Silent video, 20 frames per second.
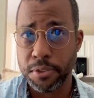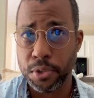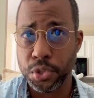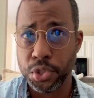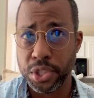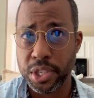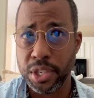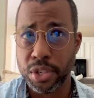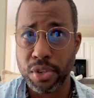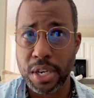
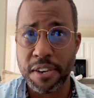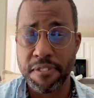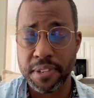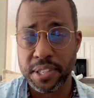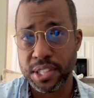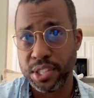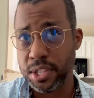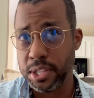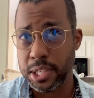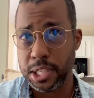oceanographic
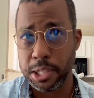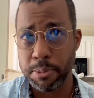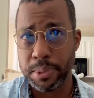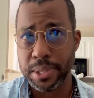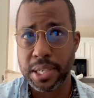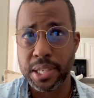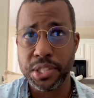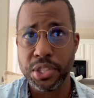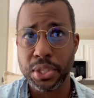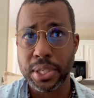studies
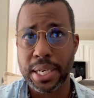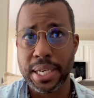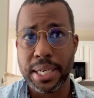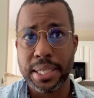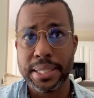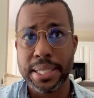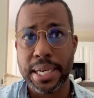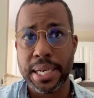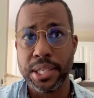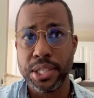because you can
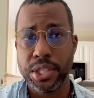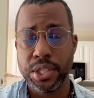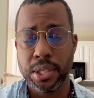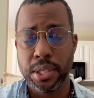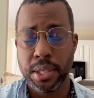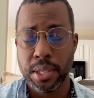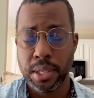attach